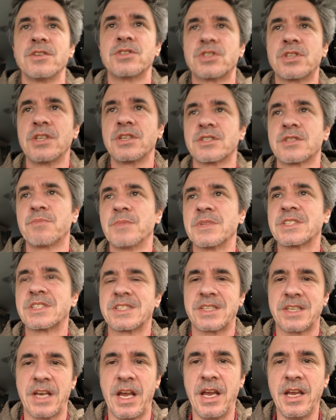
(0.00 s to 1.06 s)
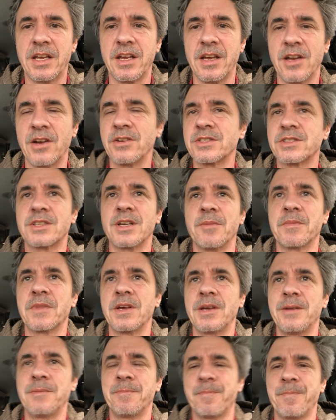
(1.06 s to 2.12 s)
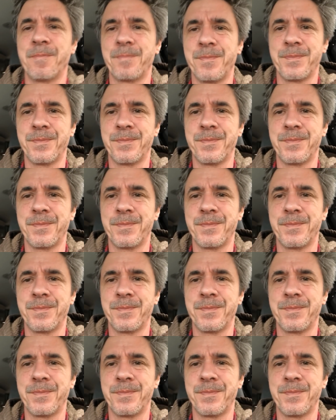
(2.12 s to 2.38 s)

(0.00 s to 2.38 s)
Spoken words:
She's mistaken or something?